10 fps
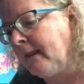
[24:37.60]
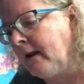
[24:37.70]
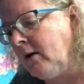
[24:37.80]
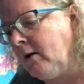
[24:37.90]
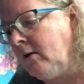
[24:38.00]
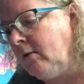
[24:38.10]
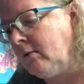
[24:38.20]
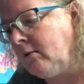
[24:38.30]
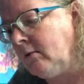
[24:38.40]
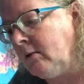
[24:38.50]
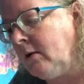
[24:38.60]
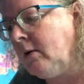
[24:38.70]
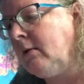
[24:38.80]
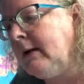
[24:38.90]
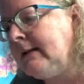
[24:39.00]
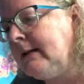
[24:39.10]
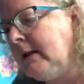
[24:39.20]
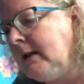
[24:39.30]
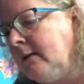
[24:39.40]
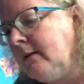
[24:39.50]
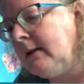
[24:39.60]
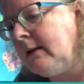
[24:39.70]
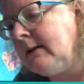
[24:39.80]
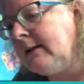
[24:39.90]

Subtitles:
Oh, I see. There's